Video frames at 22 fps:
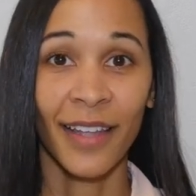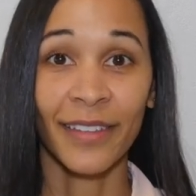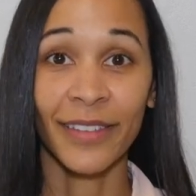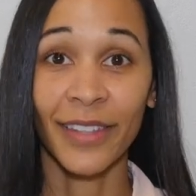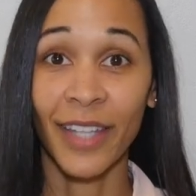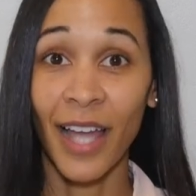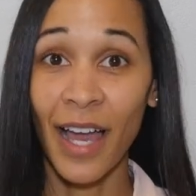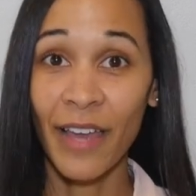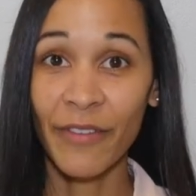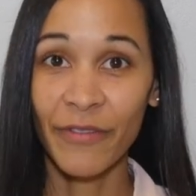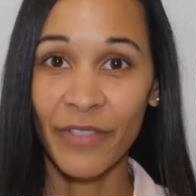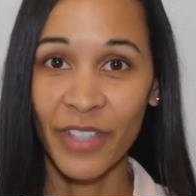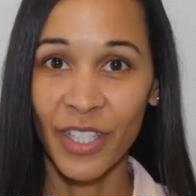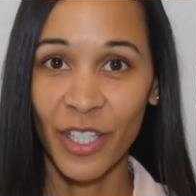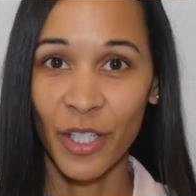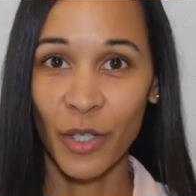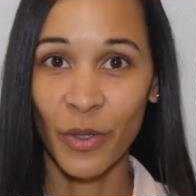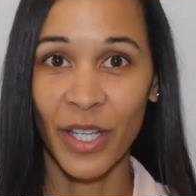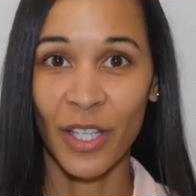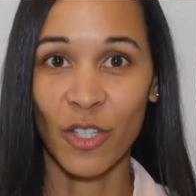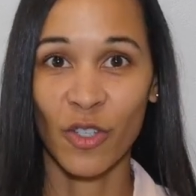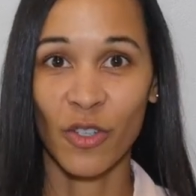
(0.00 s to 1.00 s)
Live
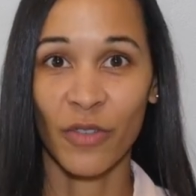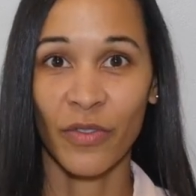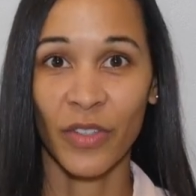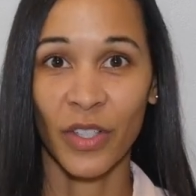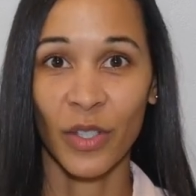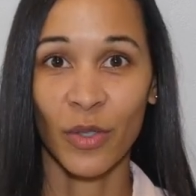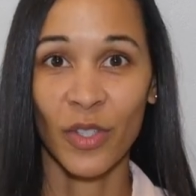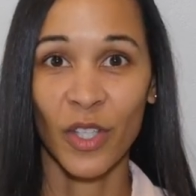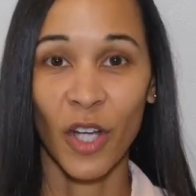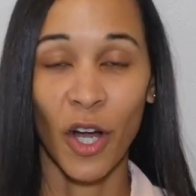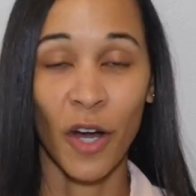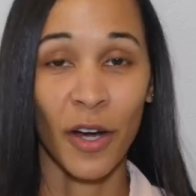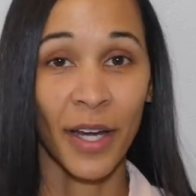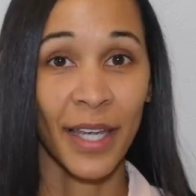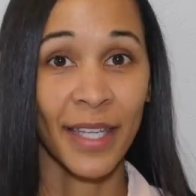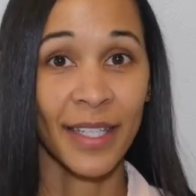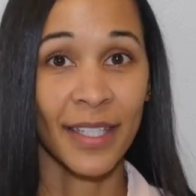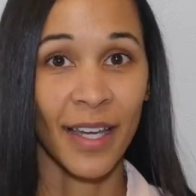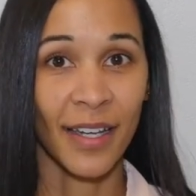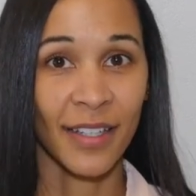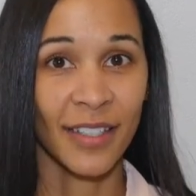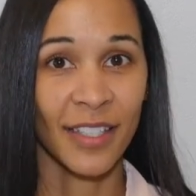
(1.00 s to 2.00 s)
video interviews are
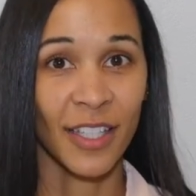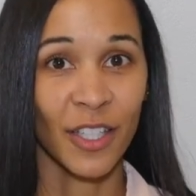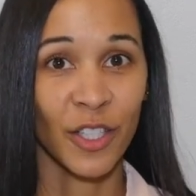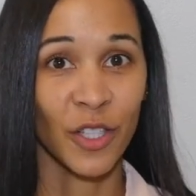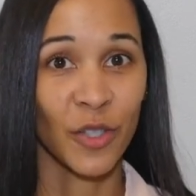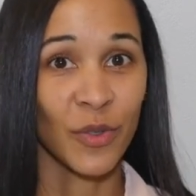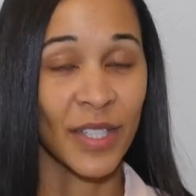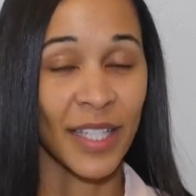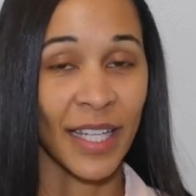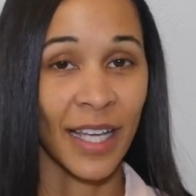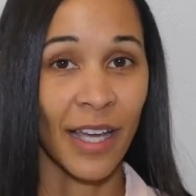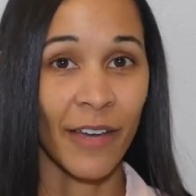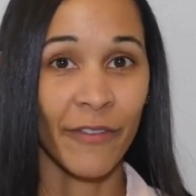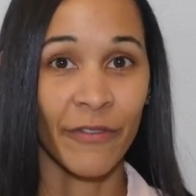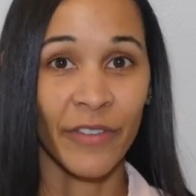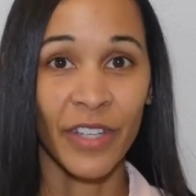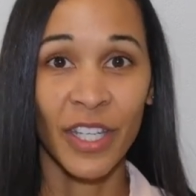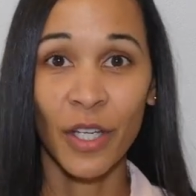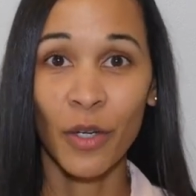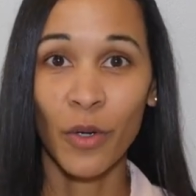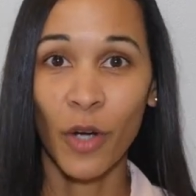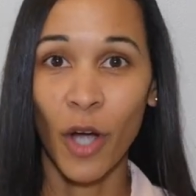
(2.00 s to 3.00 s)
conducted using a
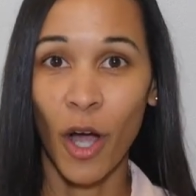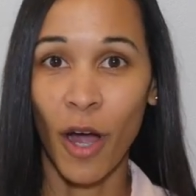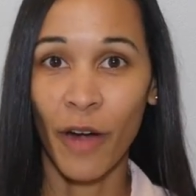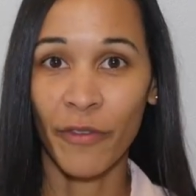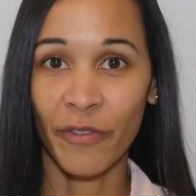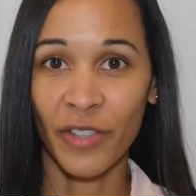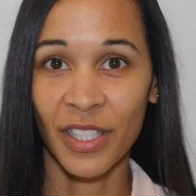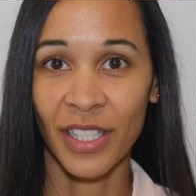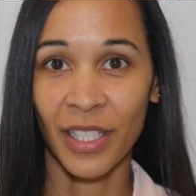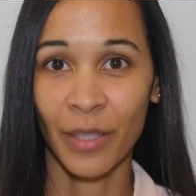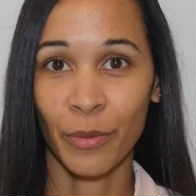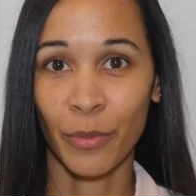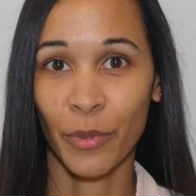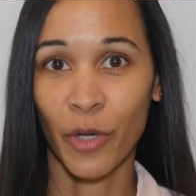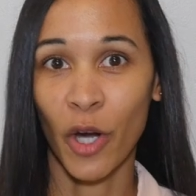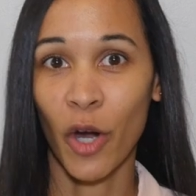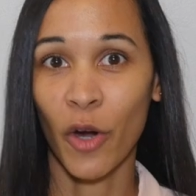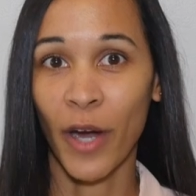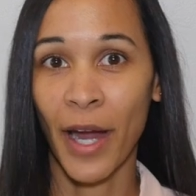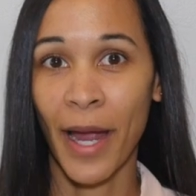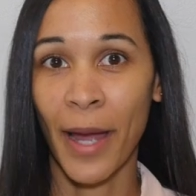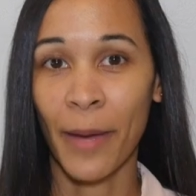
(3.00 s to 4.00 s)
video conferencing
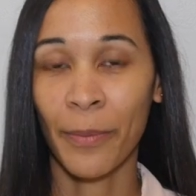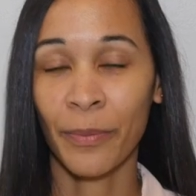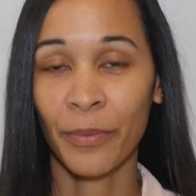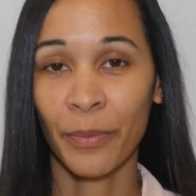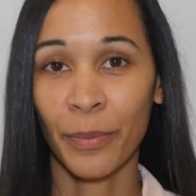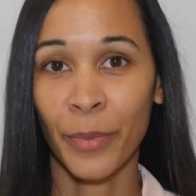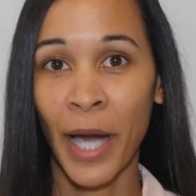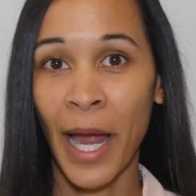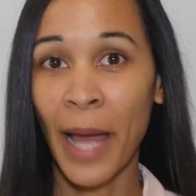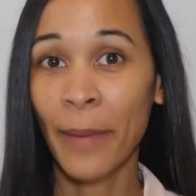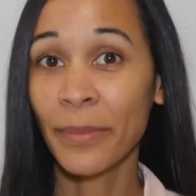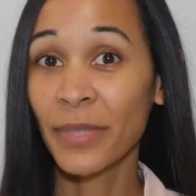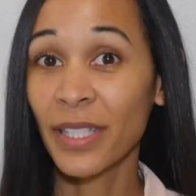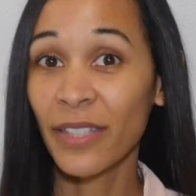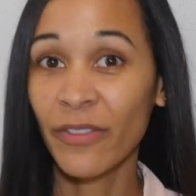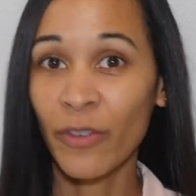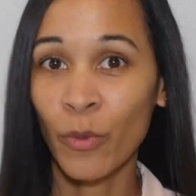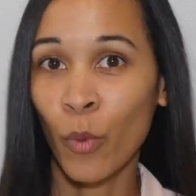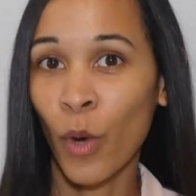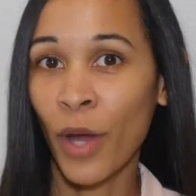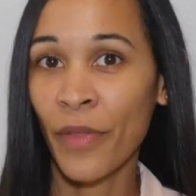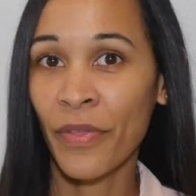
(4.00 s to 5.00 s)
program, perhaps
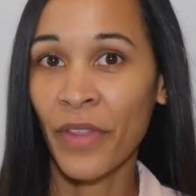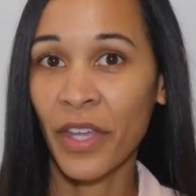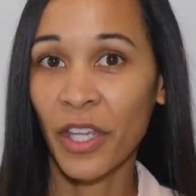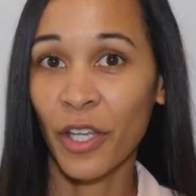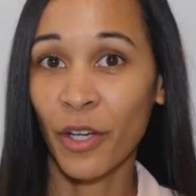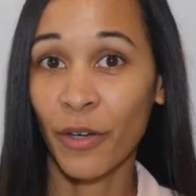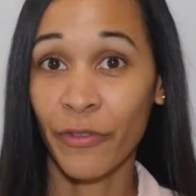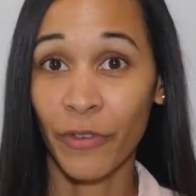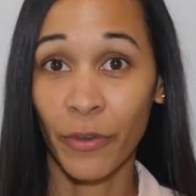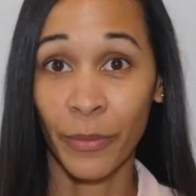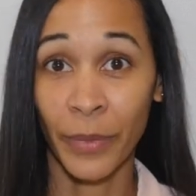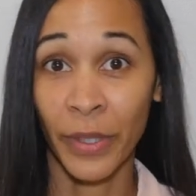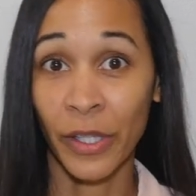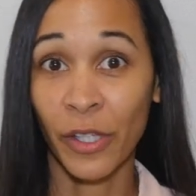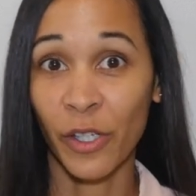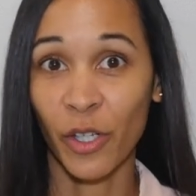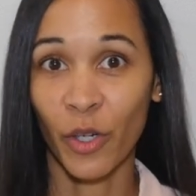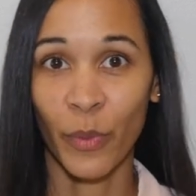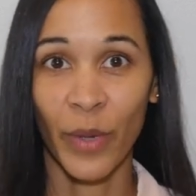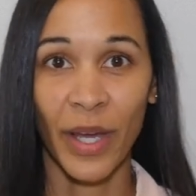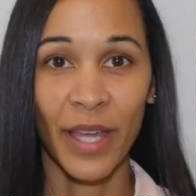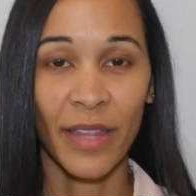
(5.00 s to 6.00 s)
even one that you're
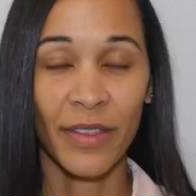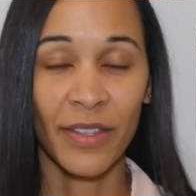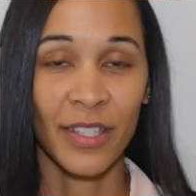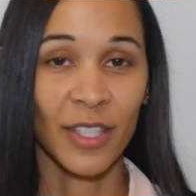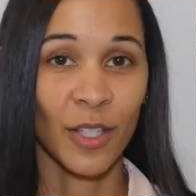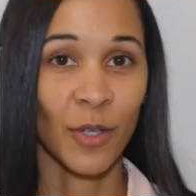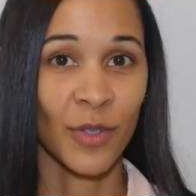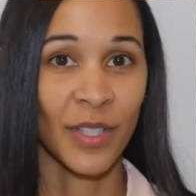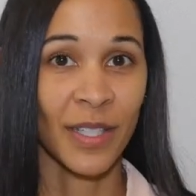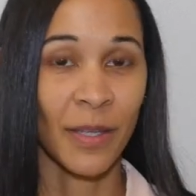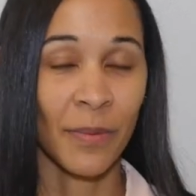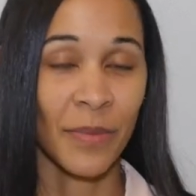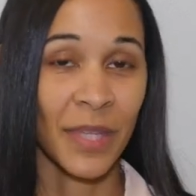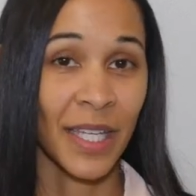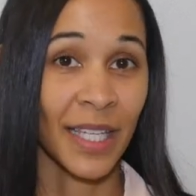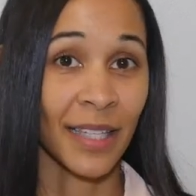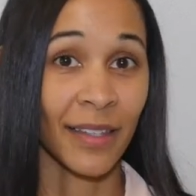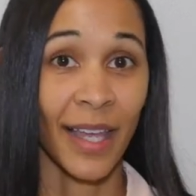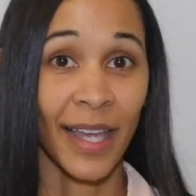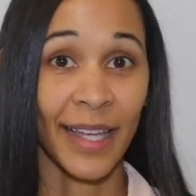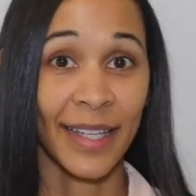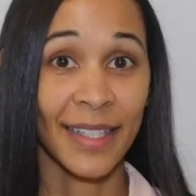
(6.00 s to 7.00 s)
familiar with, so
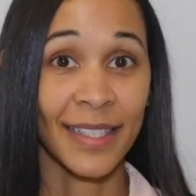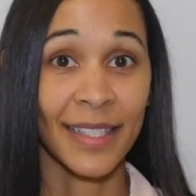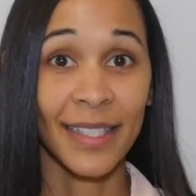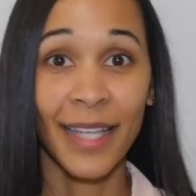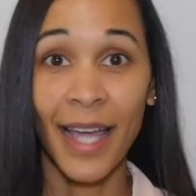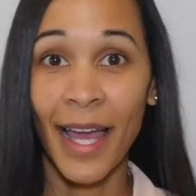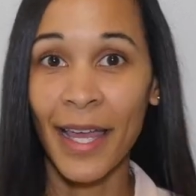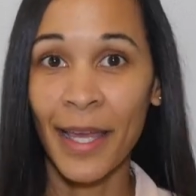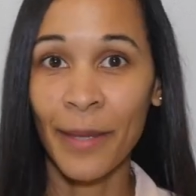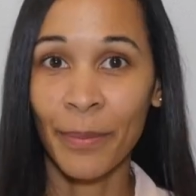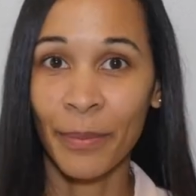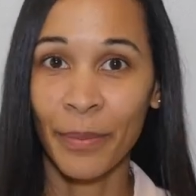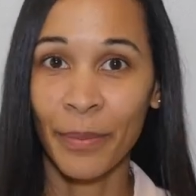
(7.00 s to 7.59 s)
something like Skype